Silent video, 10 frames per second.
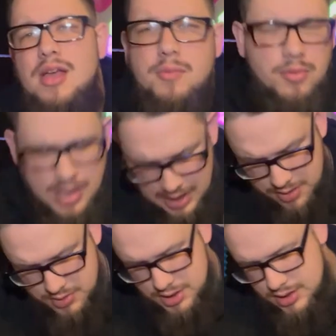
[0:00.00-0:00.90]
But right
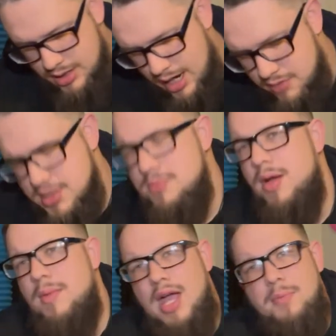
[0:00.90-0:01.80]
now, it just houses my
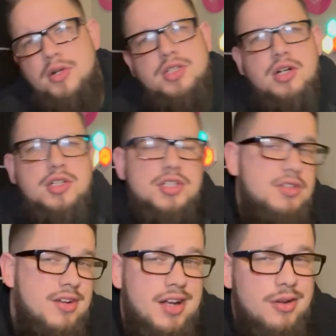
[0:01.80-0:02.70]
MacBook charger so
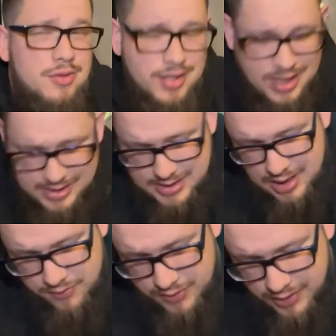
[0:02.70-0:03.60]
that I know that that's
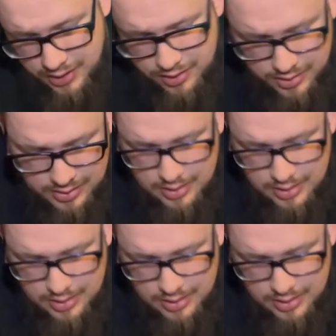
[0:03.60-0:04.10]
safe in there.